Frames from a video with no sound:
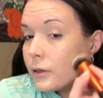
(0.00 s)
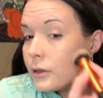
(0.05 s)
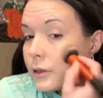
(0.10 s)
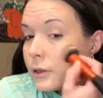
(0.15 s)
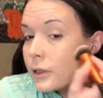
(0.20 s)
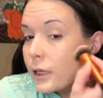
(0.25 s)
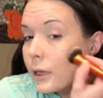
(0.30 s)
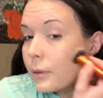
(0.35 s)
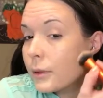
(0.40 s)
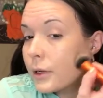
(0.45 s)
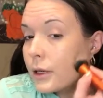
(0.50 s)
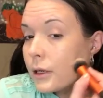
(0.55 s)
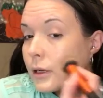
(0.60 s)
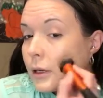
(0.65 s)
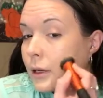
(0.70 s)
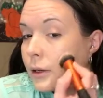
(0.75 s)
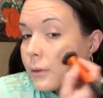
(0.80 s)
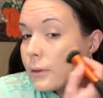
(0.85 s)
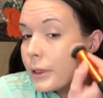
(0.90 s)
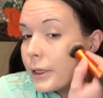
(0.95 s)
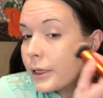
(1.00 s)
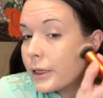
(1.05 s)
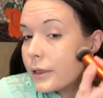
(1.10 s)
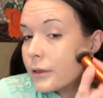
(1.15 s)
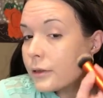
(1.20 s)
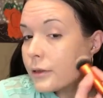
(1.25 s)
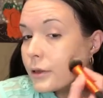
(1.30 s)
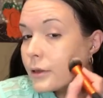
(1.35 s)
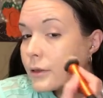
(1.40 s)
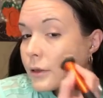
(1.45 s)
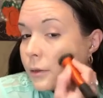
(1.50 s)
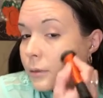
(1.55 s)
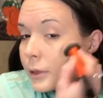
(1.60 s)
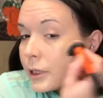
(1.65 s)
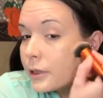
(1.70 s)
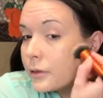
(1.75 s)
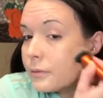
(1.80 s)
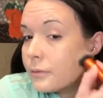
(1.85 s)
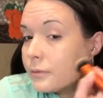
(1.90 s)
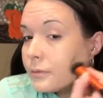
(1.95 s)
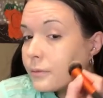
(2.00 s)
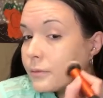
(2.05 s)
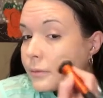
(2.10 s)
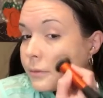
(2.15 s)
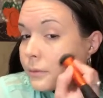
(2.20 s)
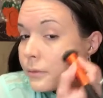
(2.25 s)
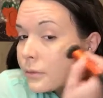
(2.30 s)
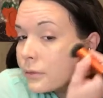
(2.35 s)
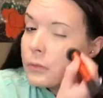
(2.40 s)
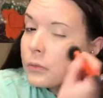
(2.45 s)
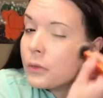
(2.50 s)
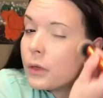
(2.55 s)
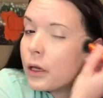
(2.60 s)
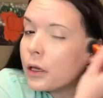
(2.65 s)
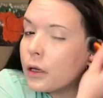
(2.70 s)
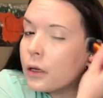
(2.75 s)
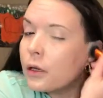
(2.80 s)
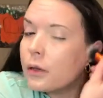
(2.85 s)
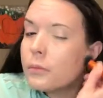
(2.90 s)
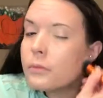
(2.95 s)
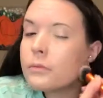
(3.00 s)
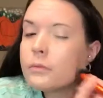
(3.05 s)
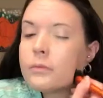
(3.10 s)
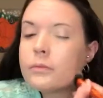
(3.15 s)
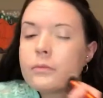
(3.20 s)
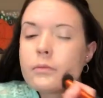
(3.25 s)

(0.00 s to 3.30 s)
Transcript: just came out of nowhere, you know what I mean? Um,